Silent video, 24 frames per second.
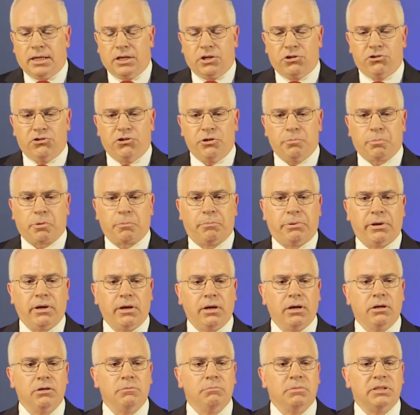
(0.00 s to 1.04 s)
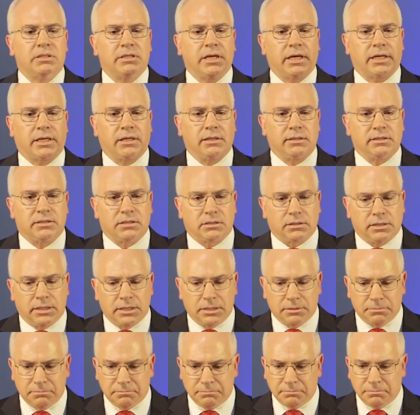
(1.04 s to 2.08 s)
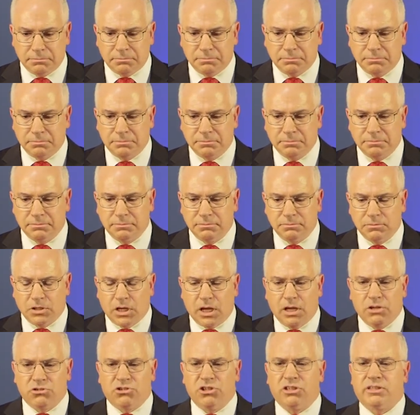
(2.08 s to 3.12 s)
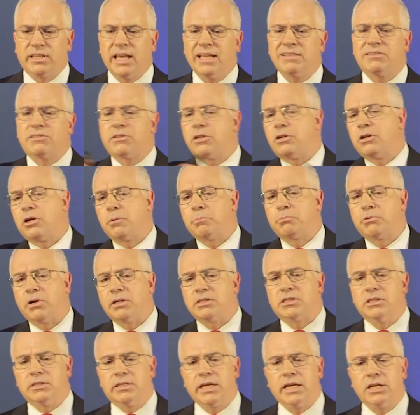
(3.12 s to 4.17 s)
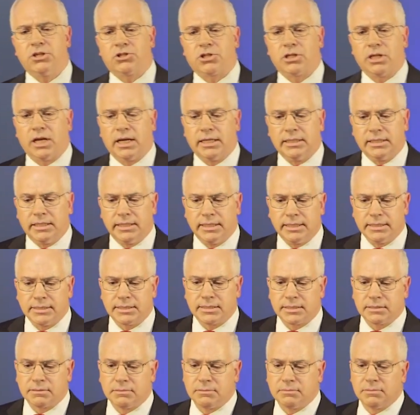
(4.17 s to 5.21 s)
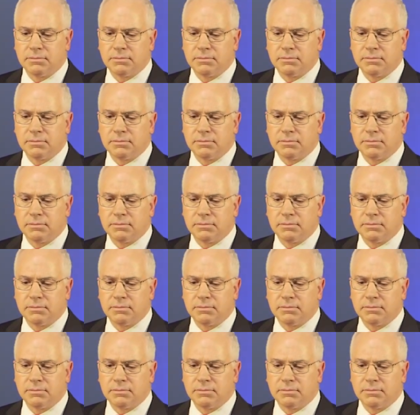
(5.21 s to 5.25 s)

She prepared meticulously. She tested her presentation ideas.